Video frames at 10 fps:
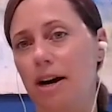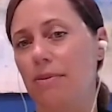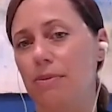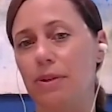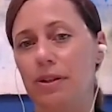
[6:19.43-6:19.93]

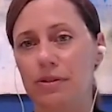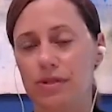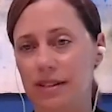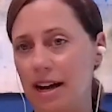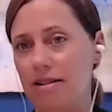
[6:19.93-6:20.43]
a real
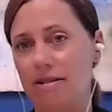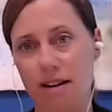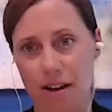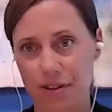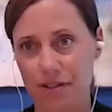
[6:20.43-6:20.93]
desire and
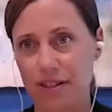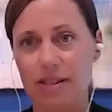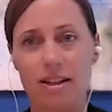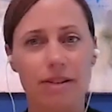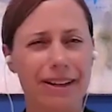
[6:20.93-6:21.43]

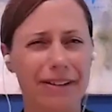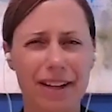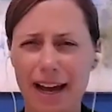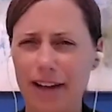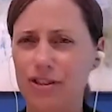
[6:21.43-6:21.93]
authenticity around
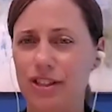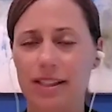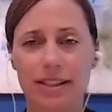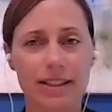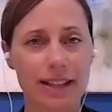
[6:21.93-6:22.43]

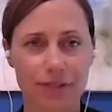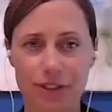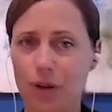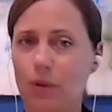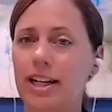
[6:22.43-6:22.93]
connection and
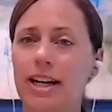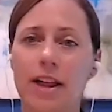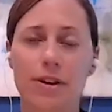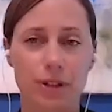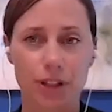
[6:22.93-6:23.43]
leveraging one
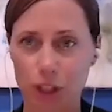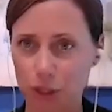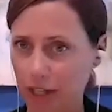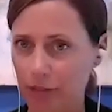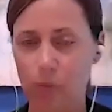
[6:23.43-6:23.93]
another and
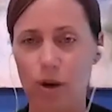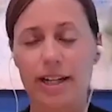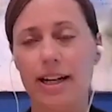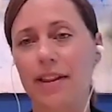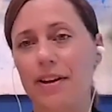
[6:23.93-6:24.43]
learning from
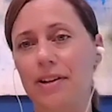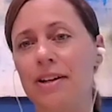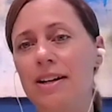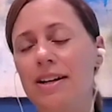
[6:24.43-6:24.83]
one another.